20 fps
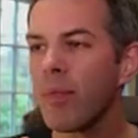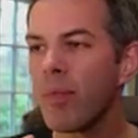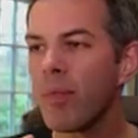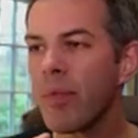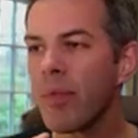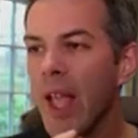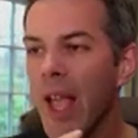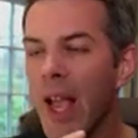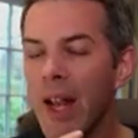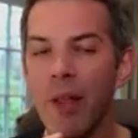
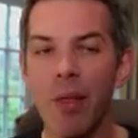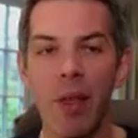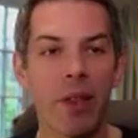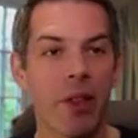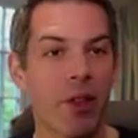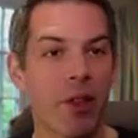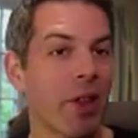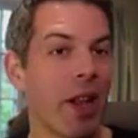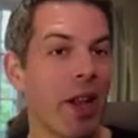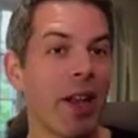Anything
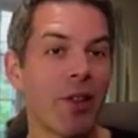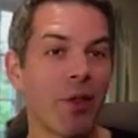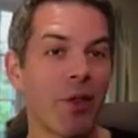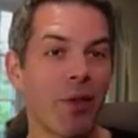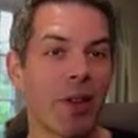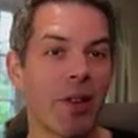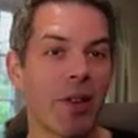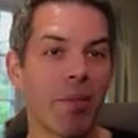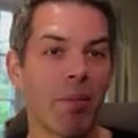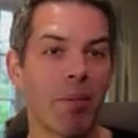that's less of
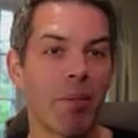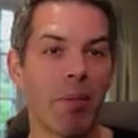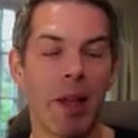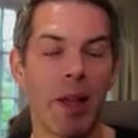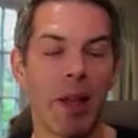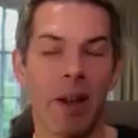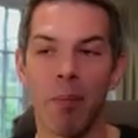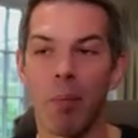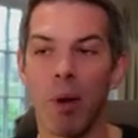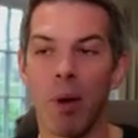an
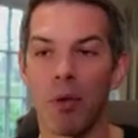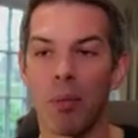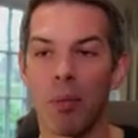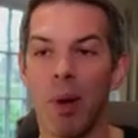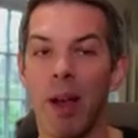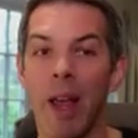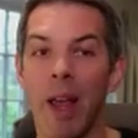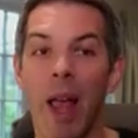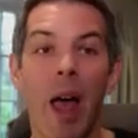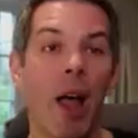impulse
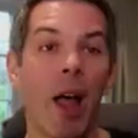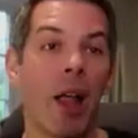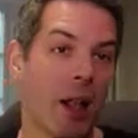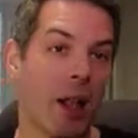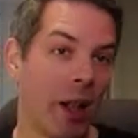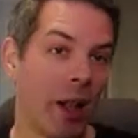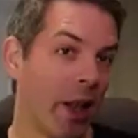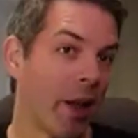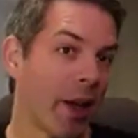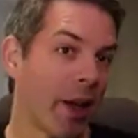buy,
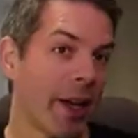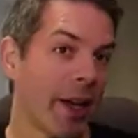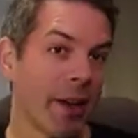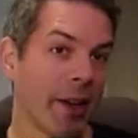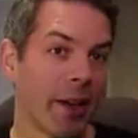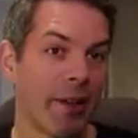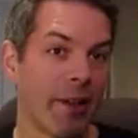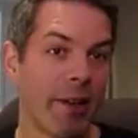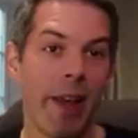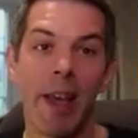like a
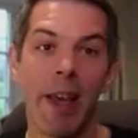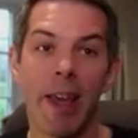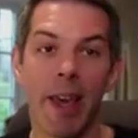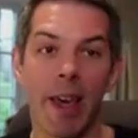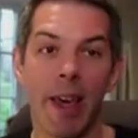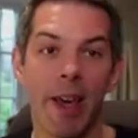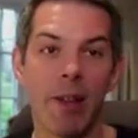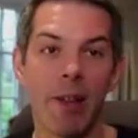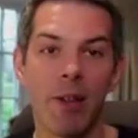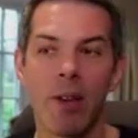
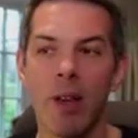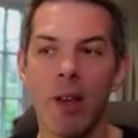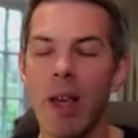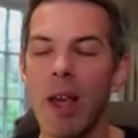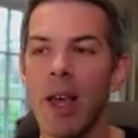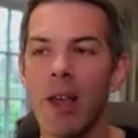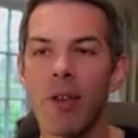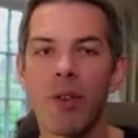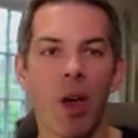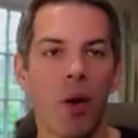ticket,
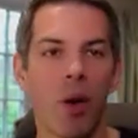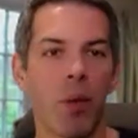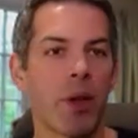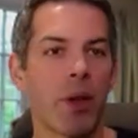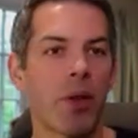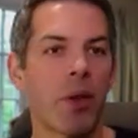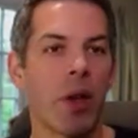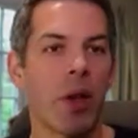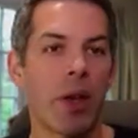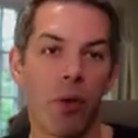is
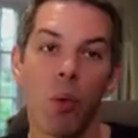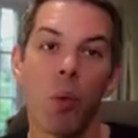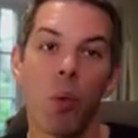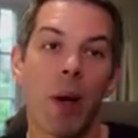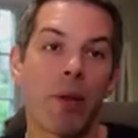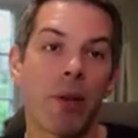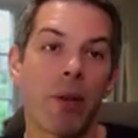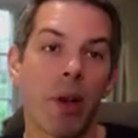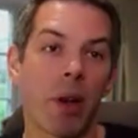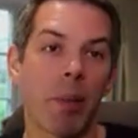
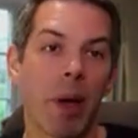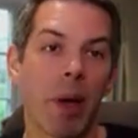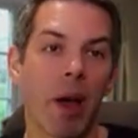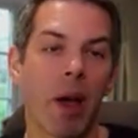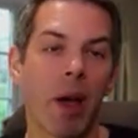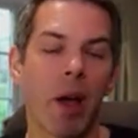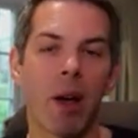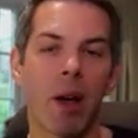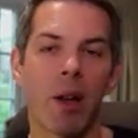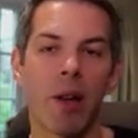always going to be a
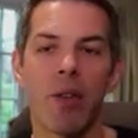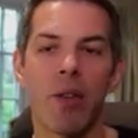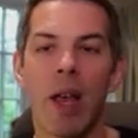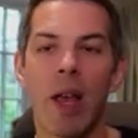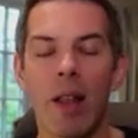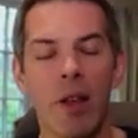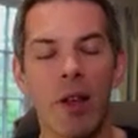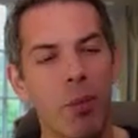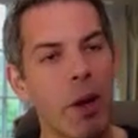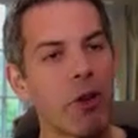harder sell,
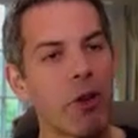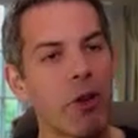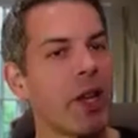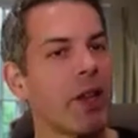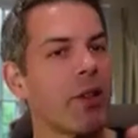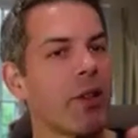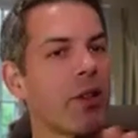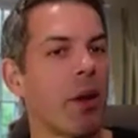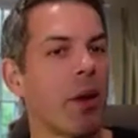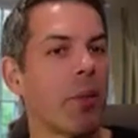especially
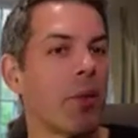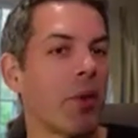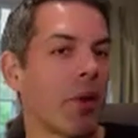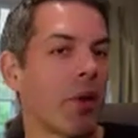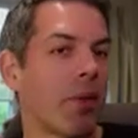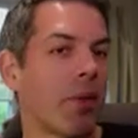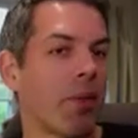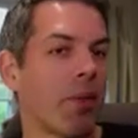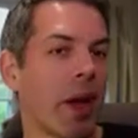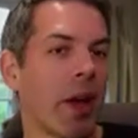in terms
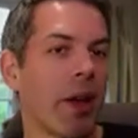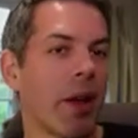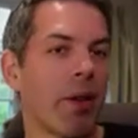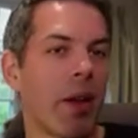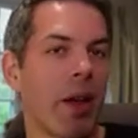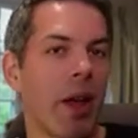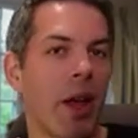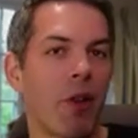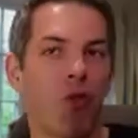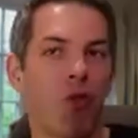of
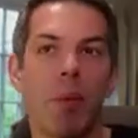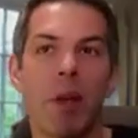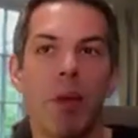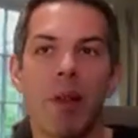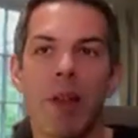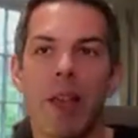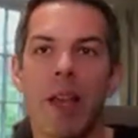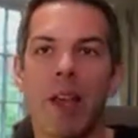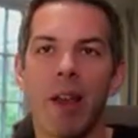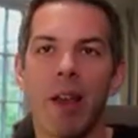
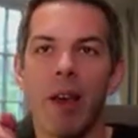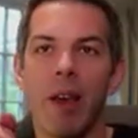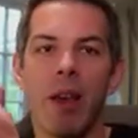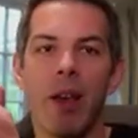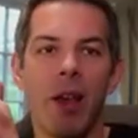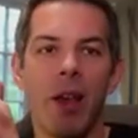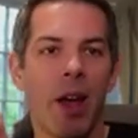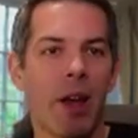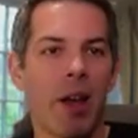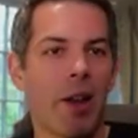attributing
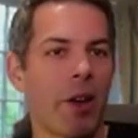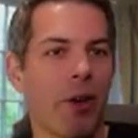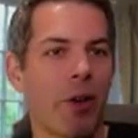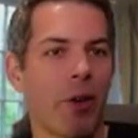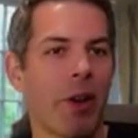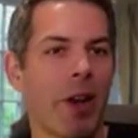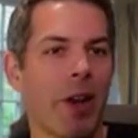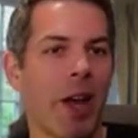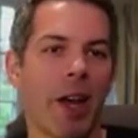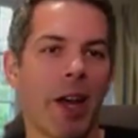a click on
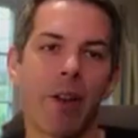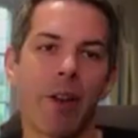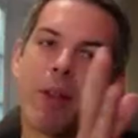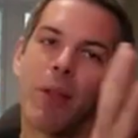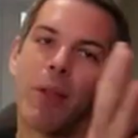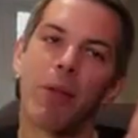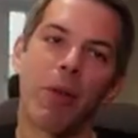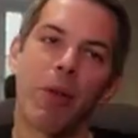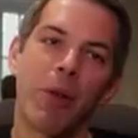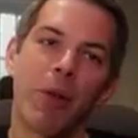an ad
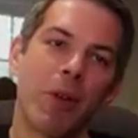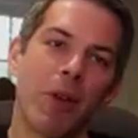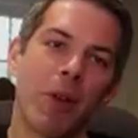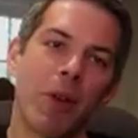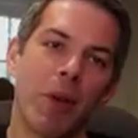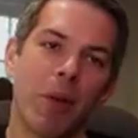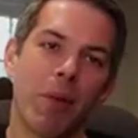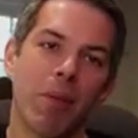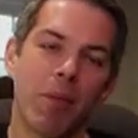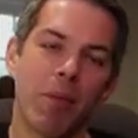through
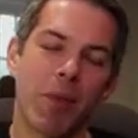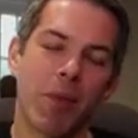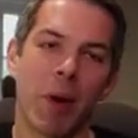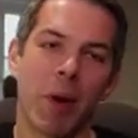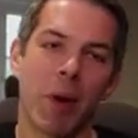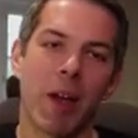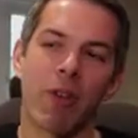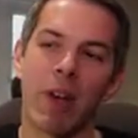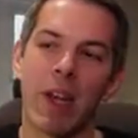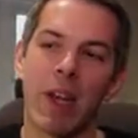to someone
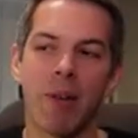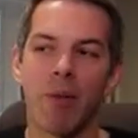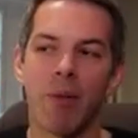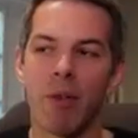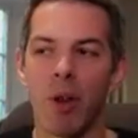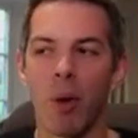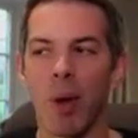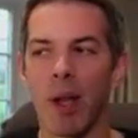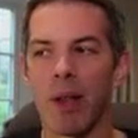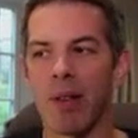actually
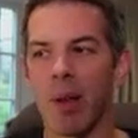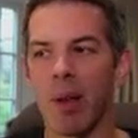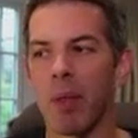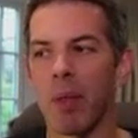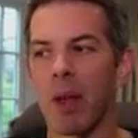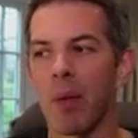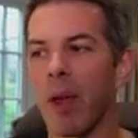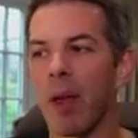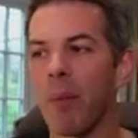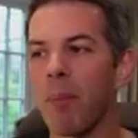doing something with it.